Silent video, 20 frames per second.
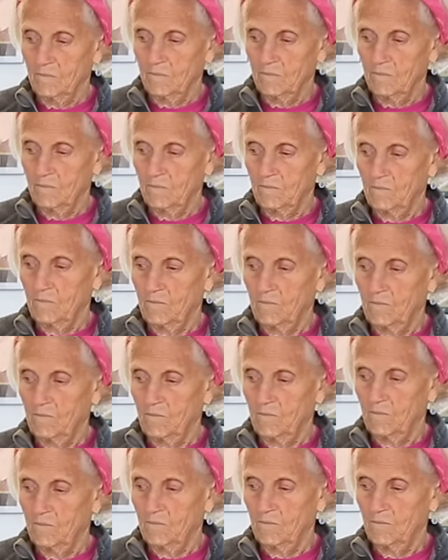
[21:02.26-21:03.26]

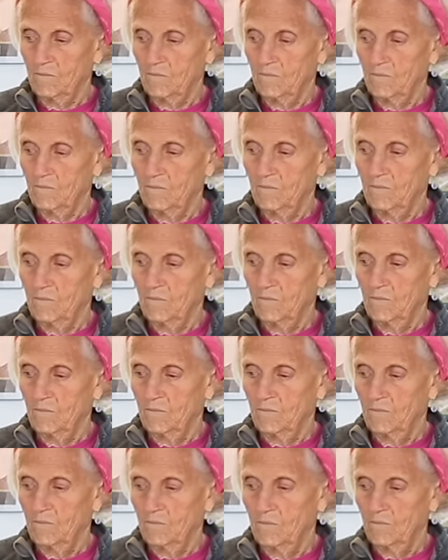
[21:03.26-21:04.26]

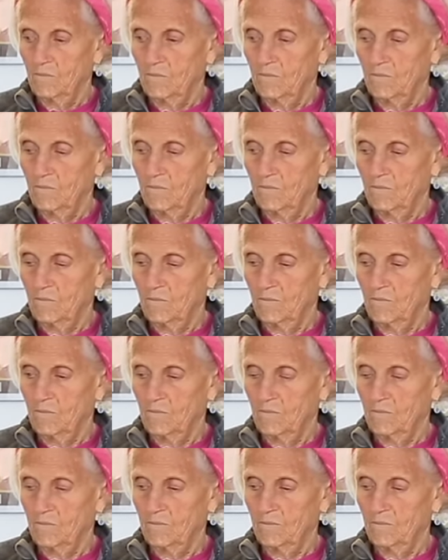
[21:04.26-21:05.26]

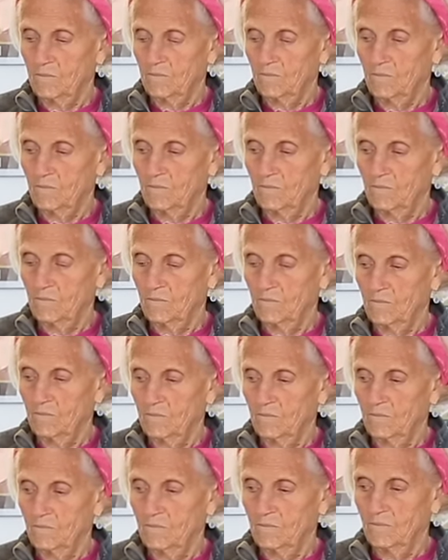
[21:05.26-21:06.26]

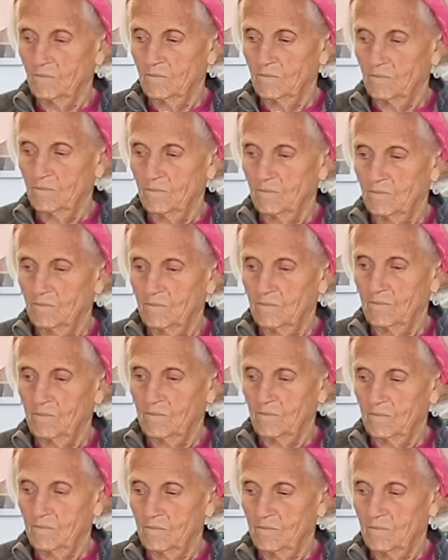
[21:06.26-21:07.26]

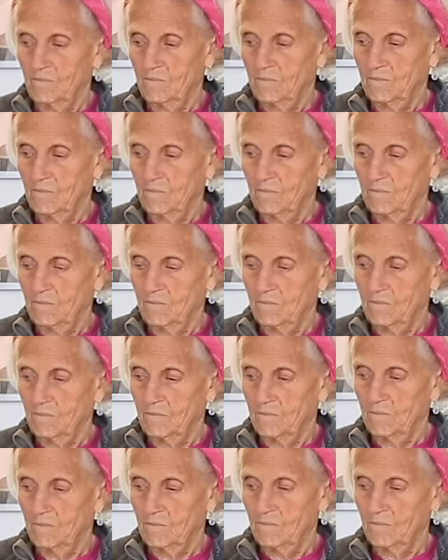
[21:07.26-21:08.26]

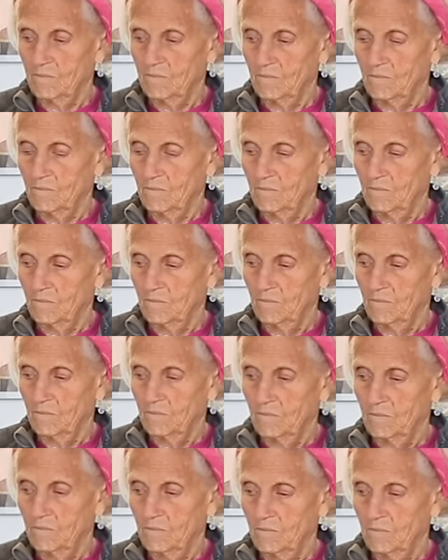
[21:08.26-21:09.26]

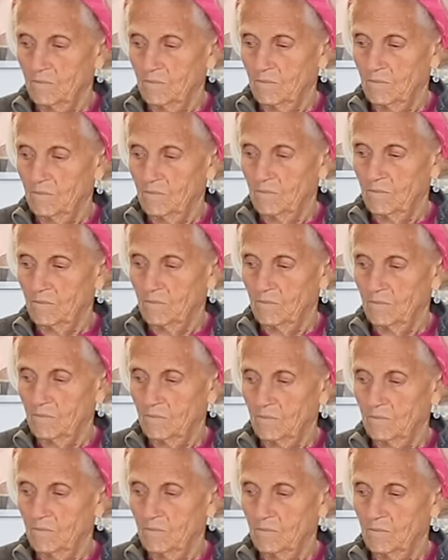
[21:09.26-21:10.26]
The person shown says nothing.